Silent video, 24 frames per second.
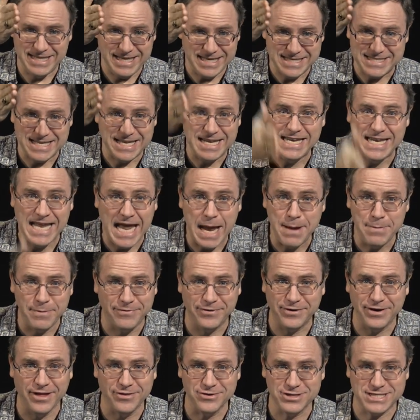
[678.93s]
the name of
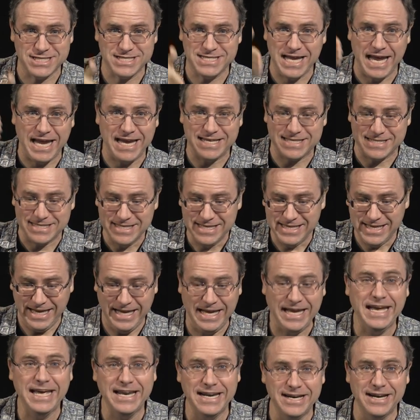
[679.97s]
another state
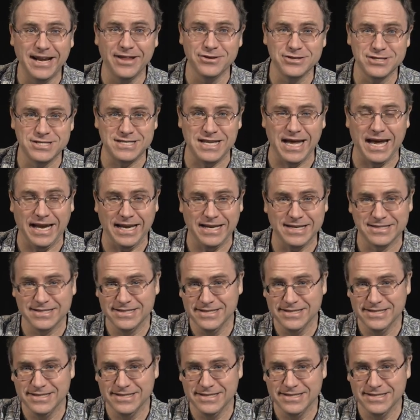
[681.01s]
in another state.